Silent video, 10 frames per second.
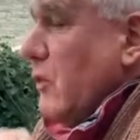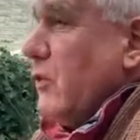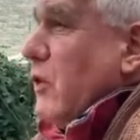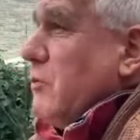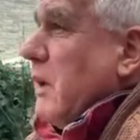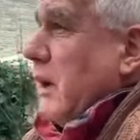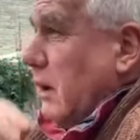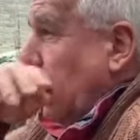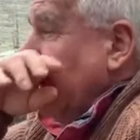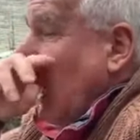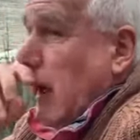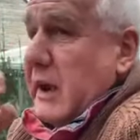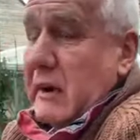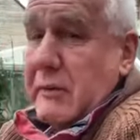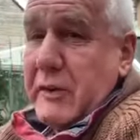excuse me, and yet
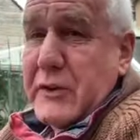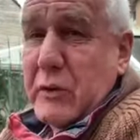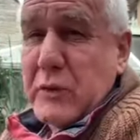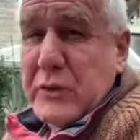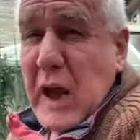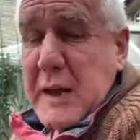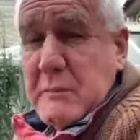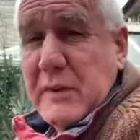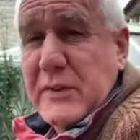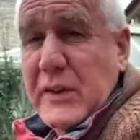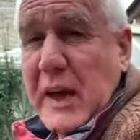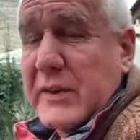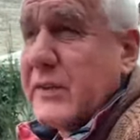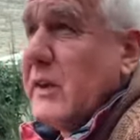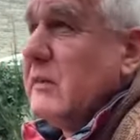their official statement
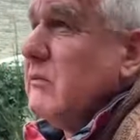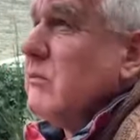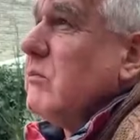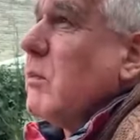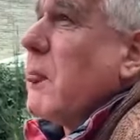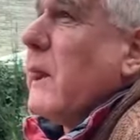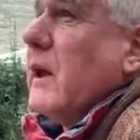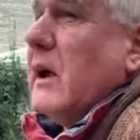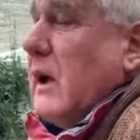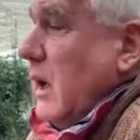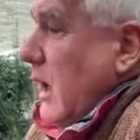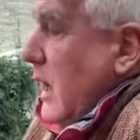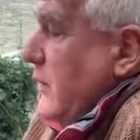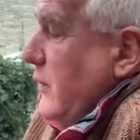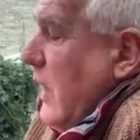says that
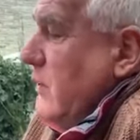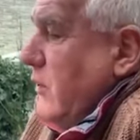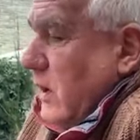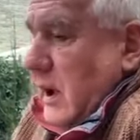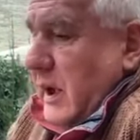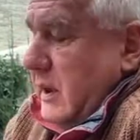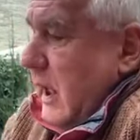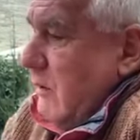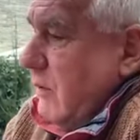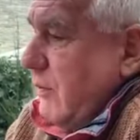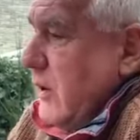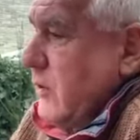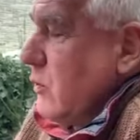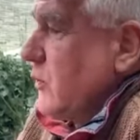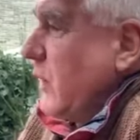essentially their
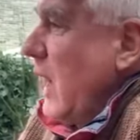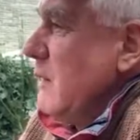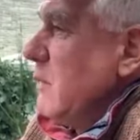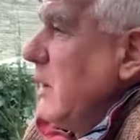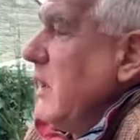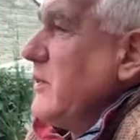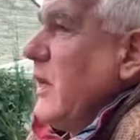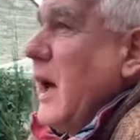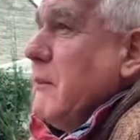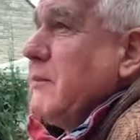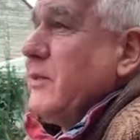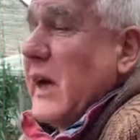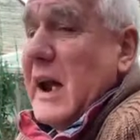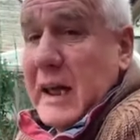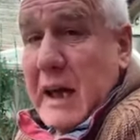official statement is them
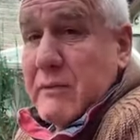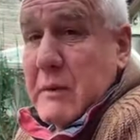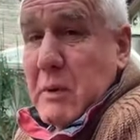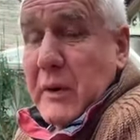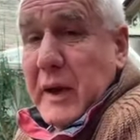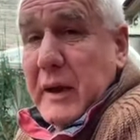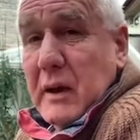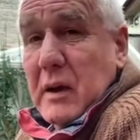telling everybody